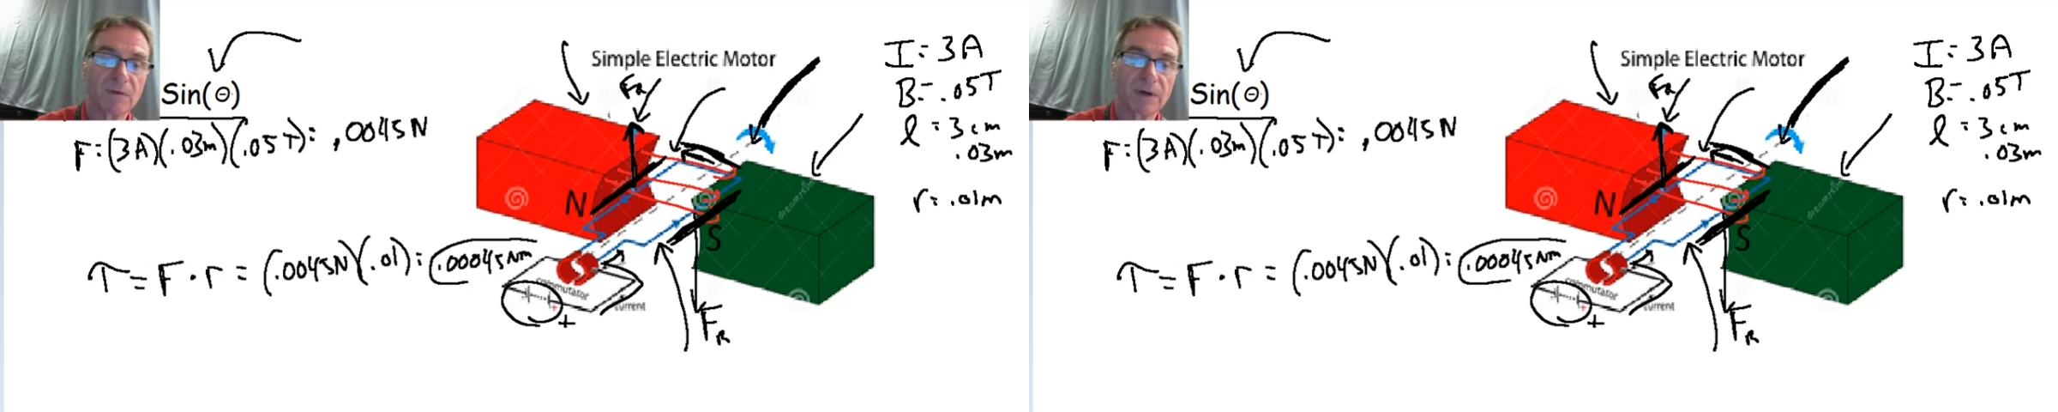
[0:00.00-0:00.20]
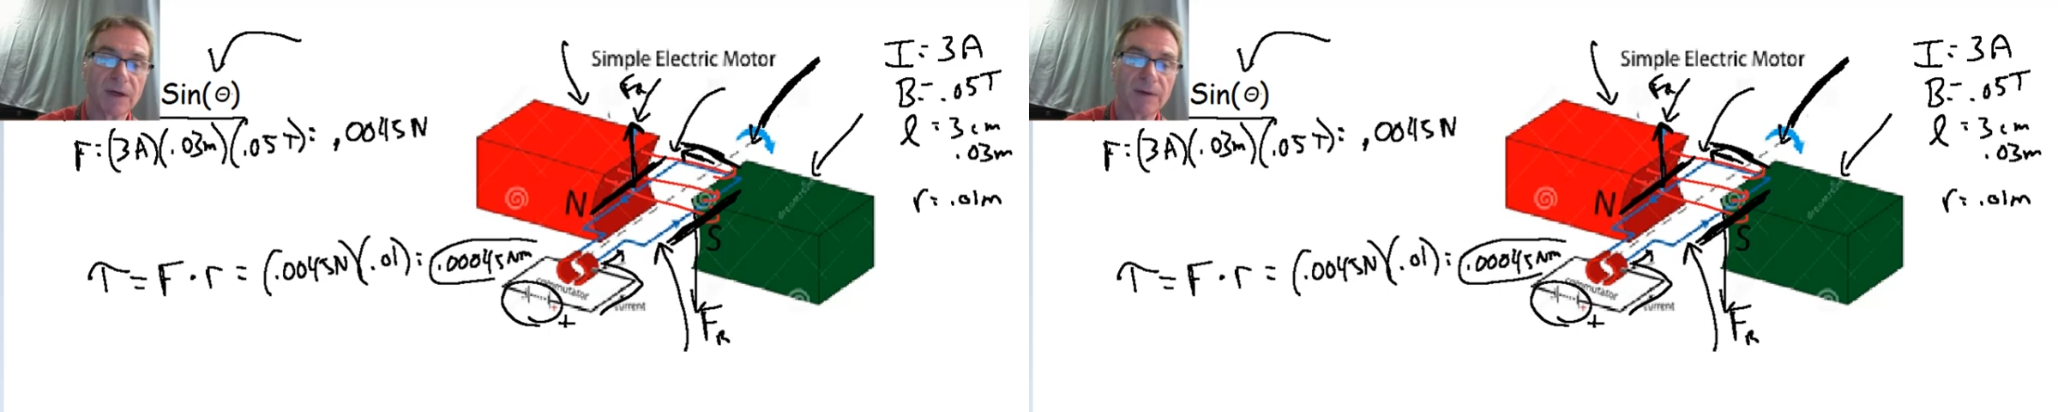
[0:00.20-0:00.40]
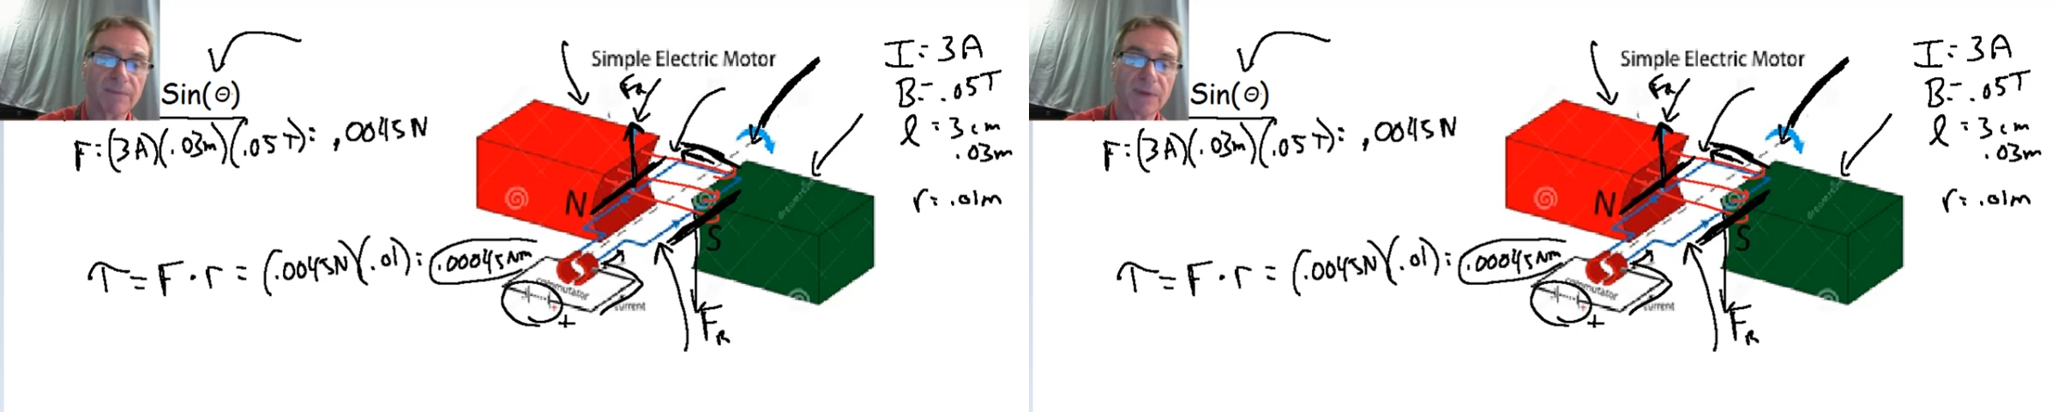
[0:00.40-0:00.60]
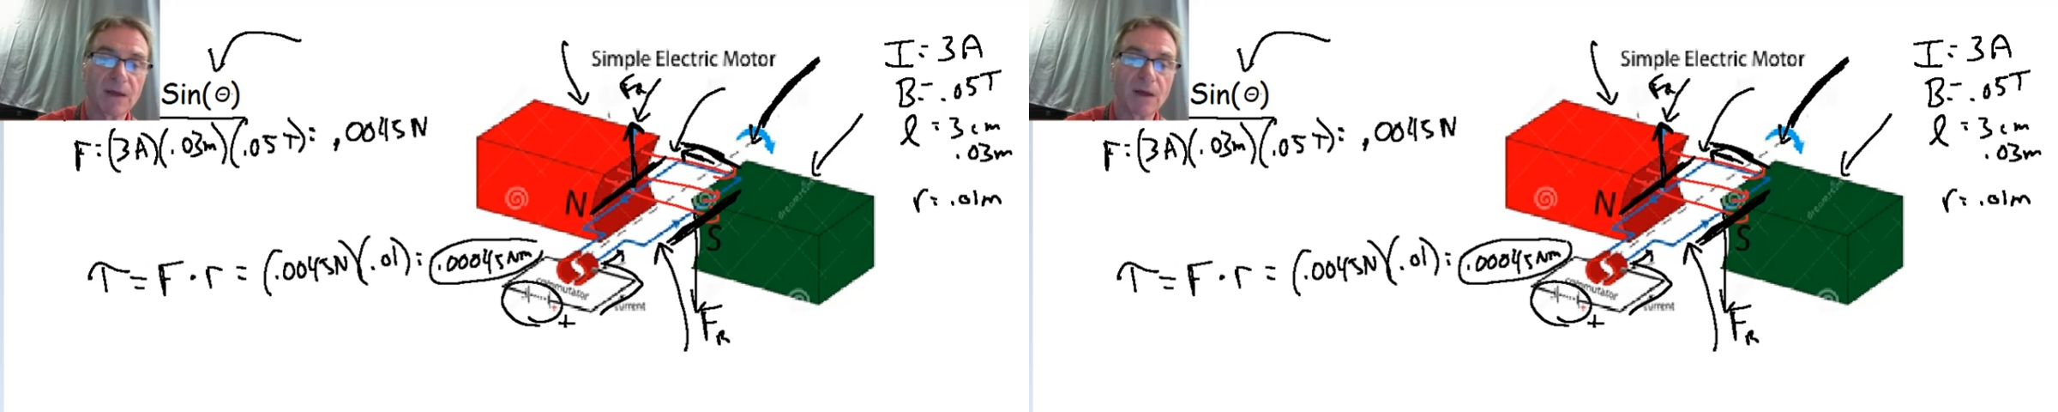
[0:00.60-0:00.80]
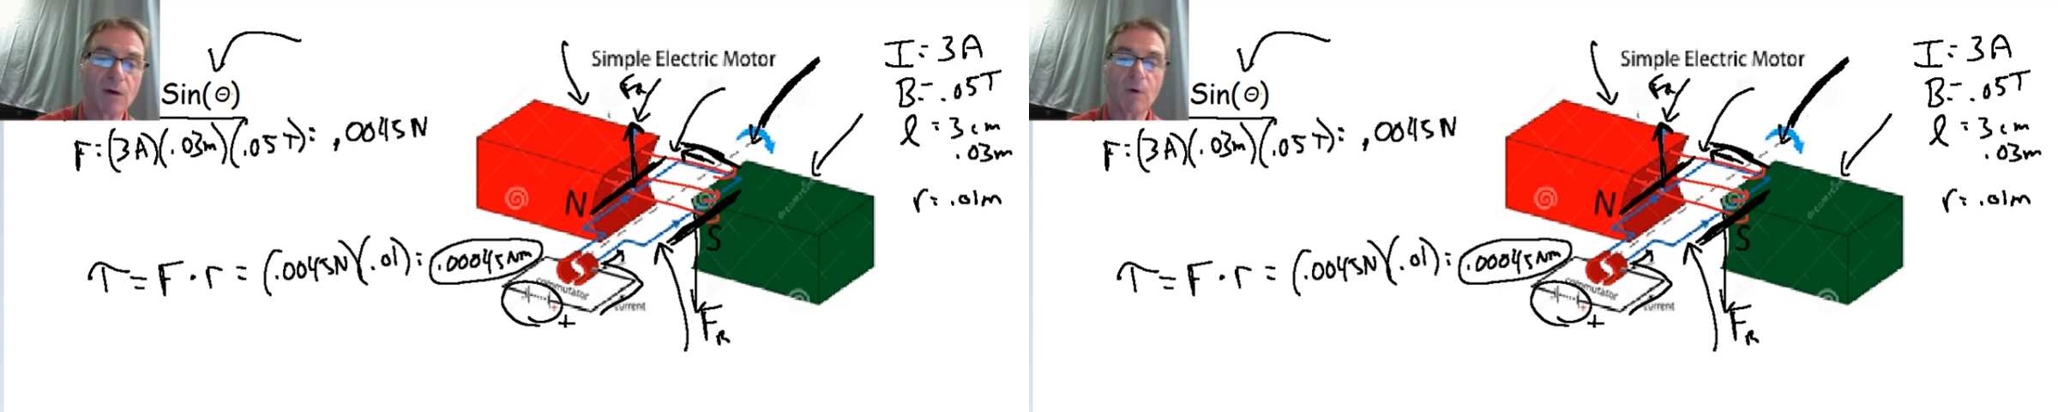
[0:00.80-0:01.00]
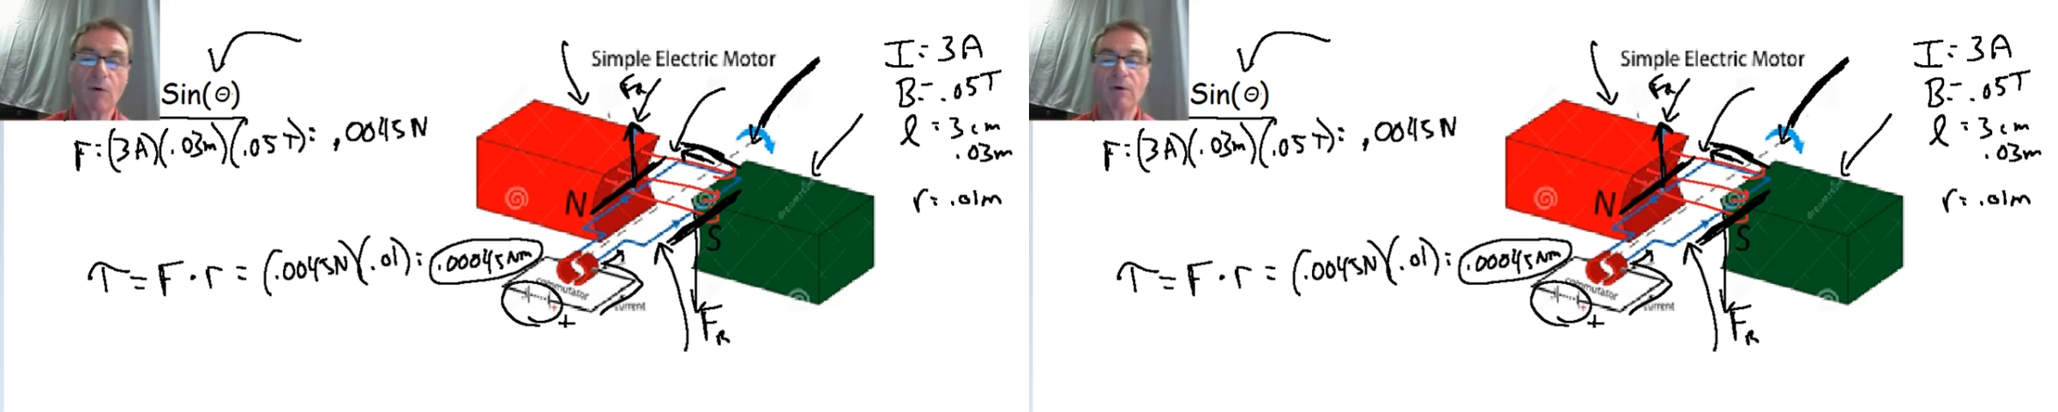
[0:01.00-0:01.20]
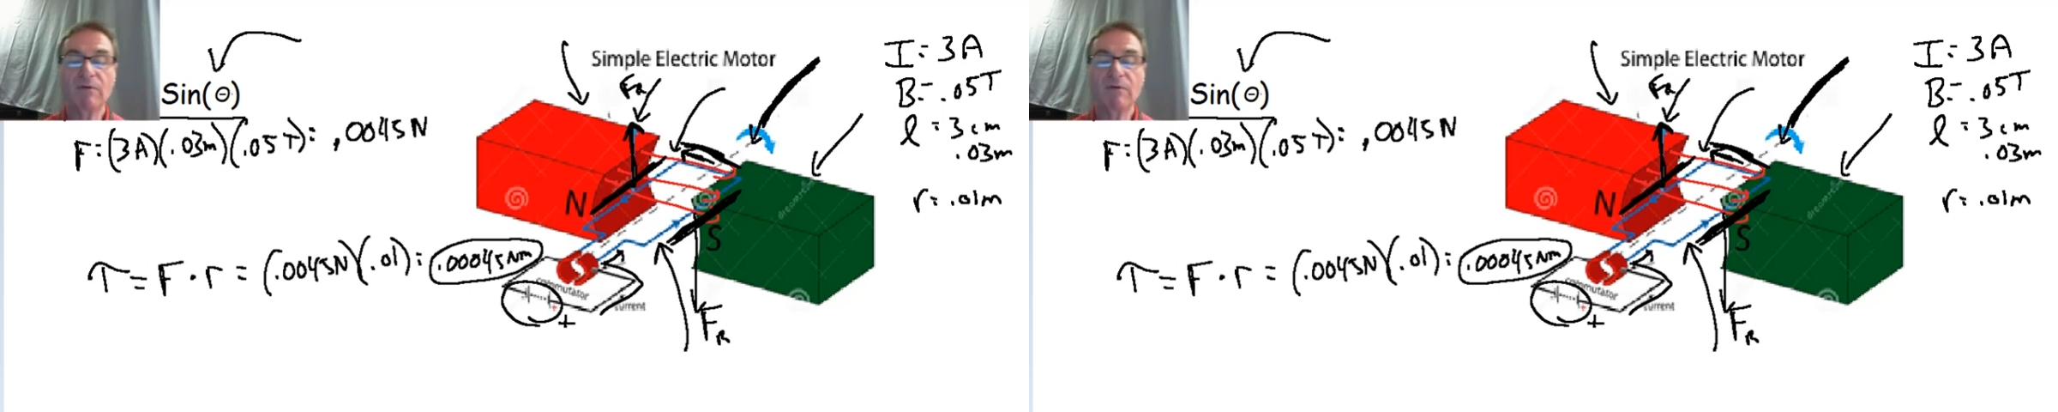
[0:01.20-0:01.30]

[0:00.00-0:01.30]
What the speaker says: Okay. Well,